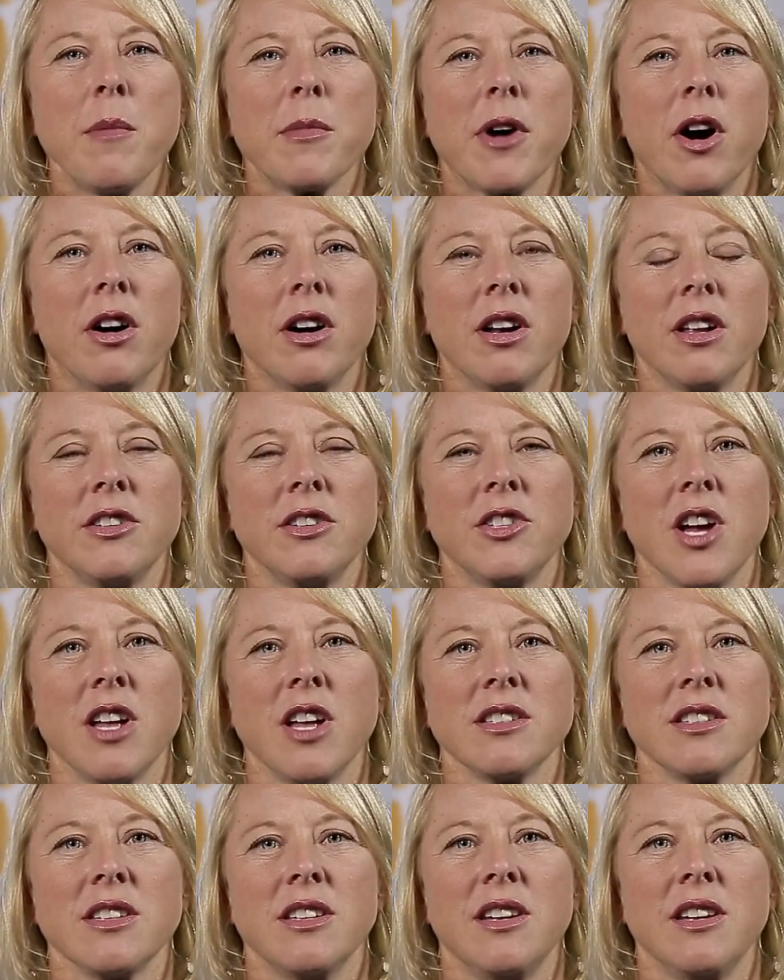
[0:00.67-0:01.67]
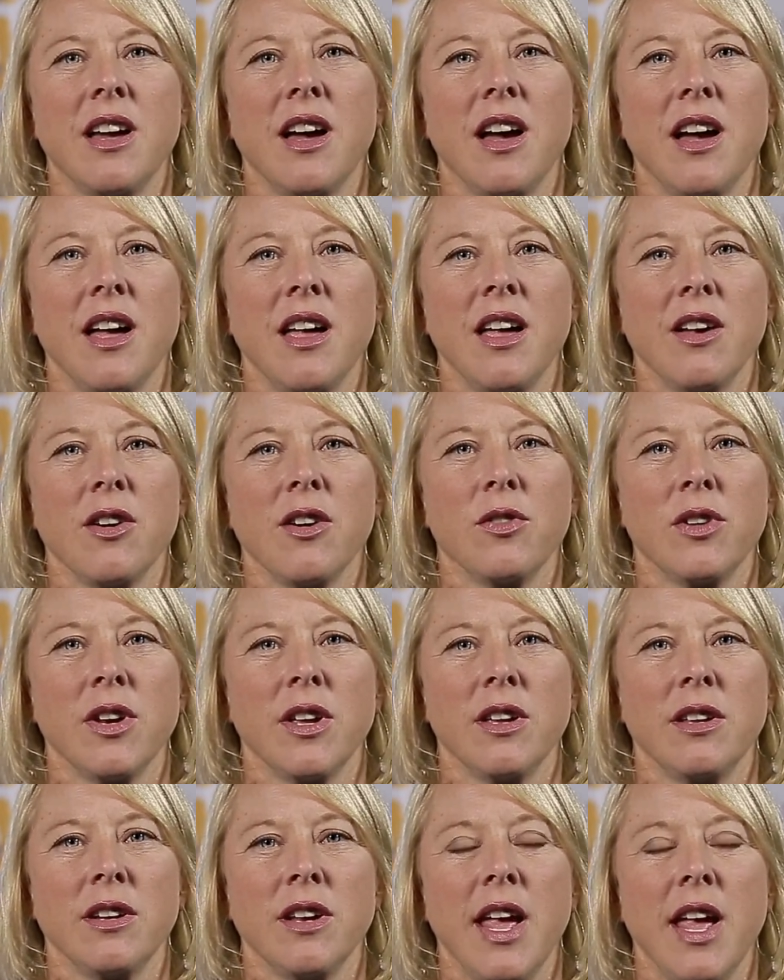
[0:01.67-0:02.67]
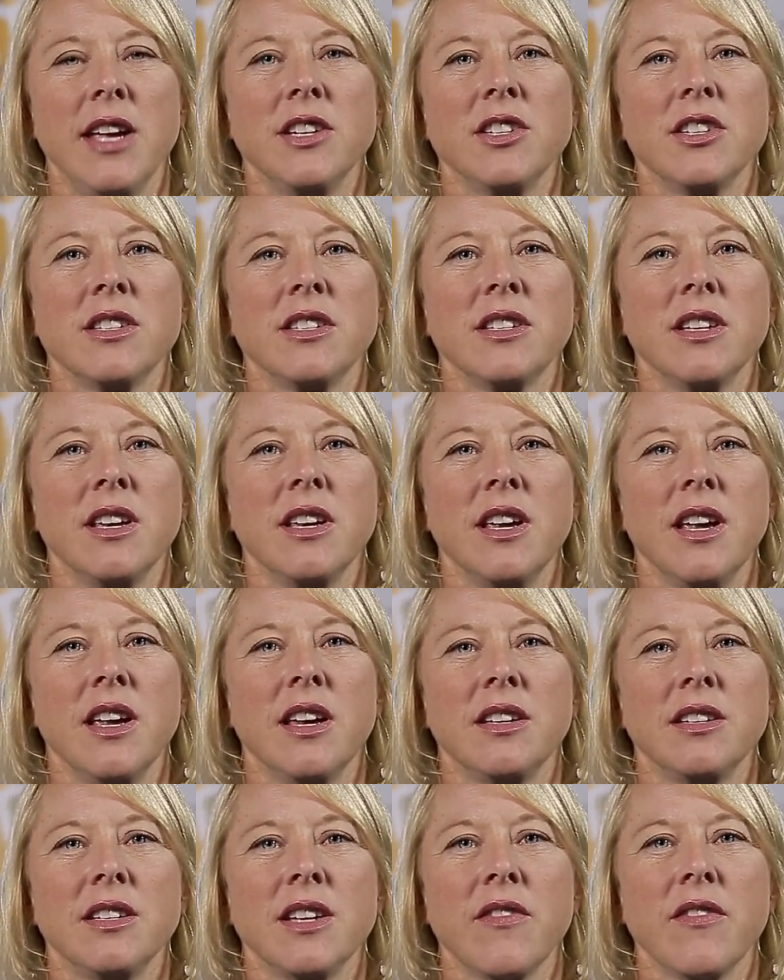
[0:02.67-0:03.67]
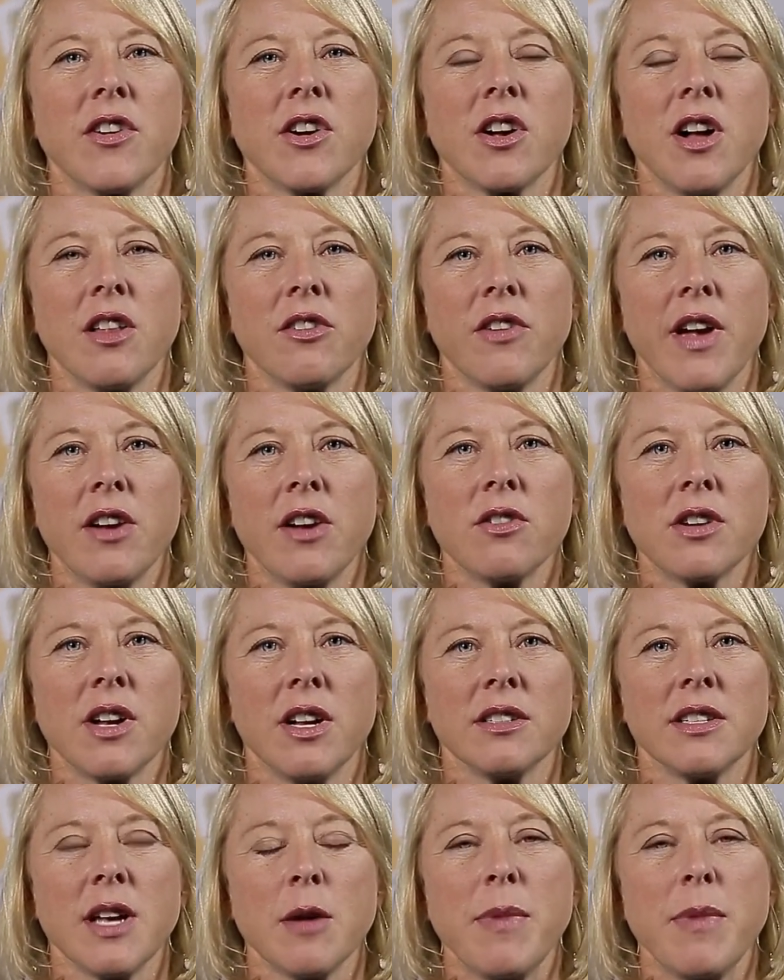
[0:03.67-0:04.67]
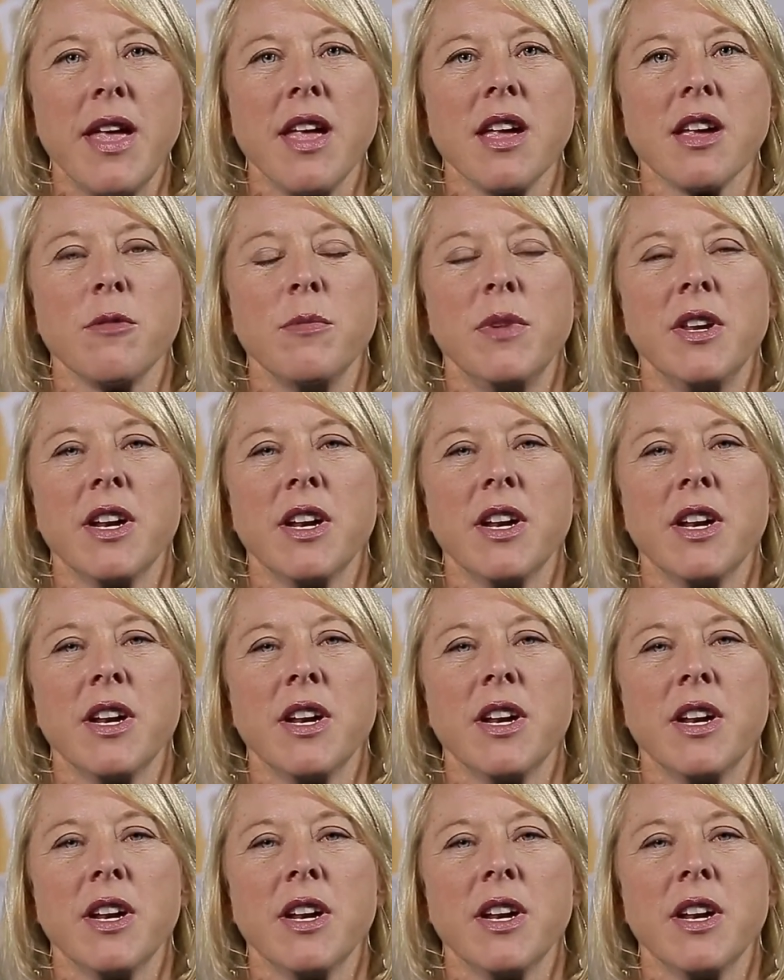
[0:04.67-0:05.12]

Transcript: I'm Carla Johnson. I own an agency in Denver, Colorado called Type A